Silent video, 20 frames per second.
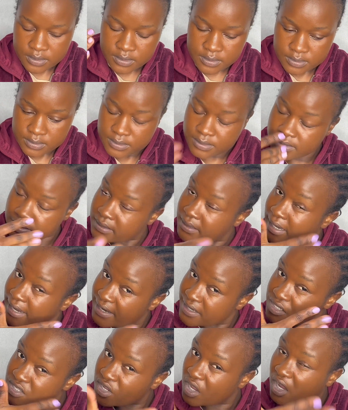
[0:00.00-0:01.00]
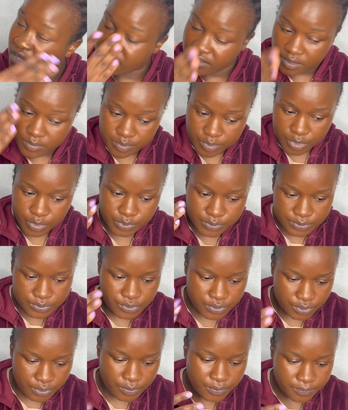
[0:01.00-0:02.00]
stays on the brows, you
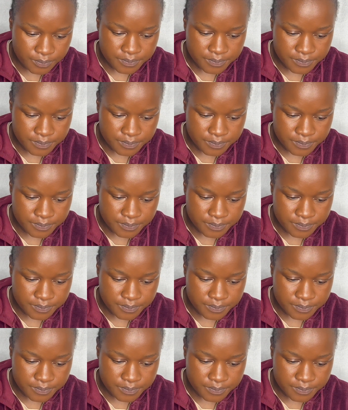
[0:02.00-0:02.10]
know,